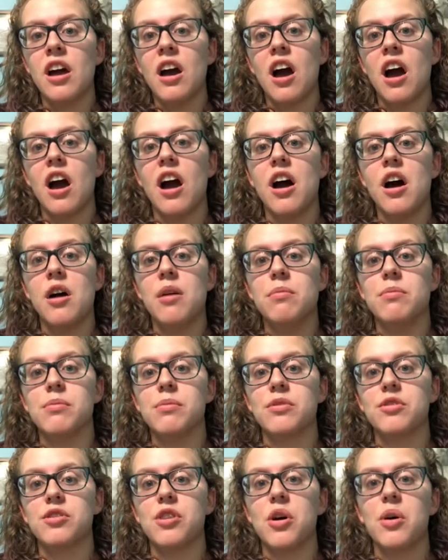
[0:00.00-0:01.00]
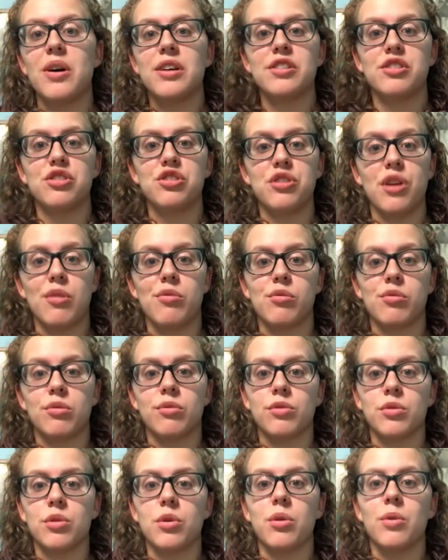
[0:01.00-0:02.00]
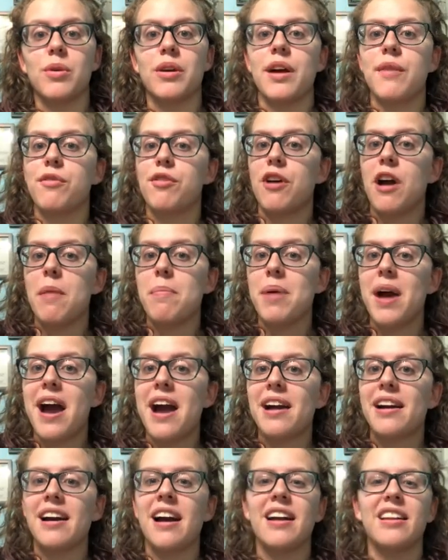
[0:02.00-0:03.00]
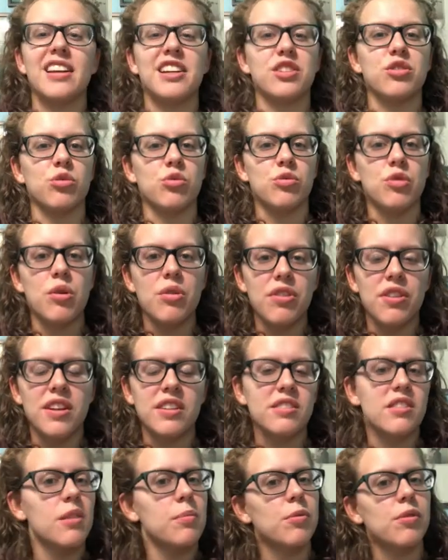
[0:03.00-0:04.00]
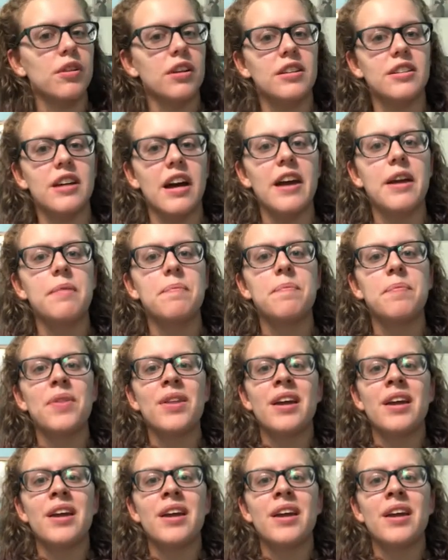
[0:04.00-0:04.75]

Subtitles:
So as a general rule, whenever I pack, I like to roll things up really tight